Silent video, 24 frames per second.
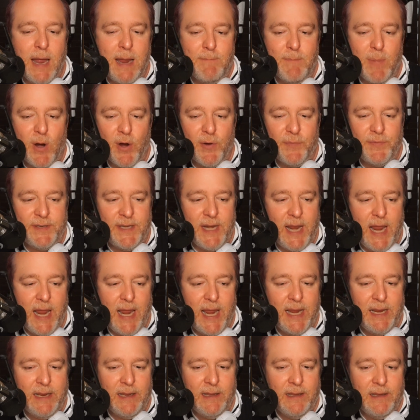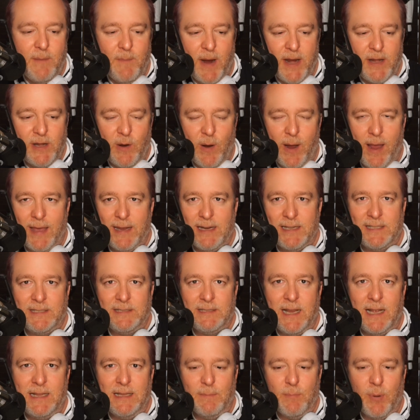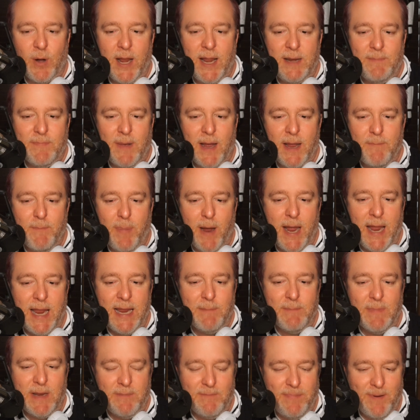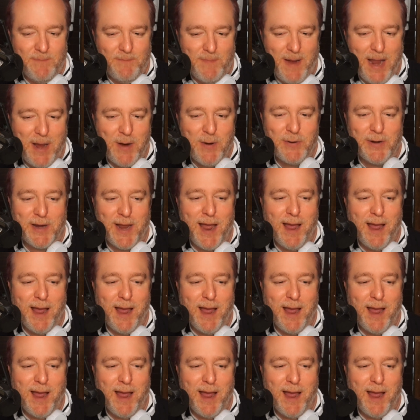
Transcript: my birthday. I might know how to celebrate by buying my own